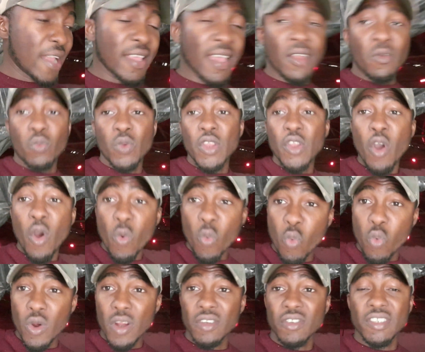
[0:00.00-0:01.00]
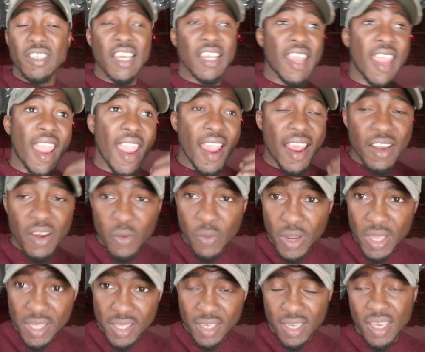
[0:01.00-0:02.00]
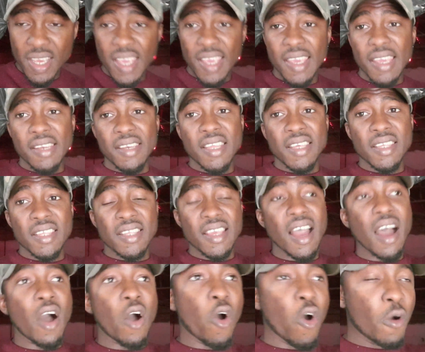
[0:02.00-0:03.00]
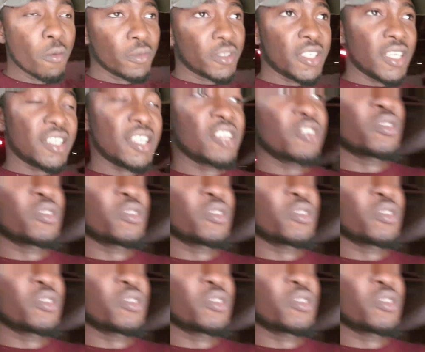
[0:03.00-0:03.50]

and we don't want to take any risk. And this is a home setting.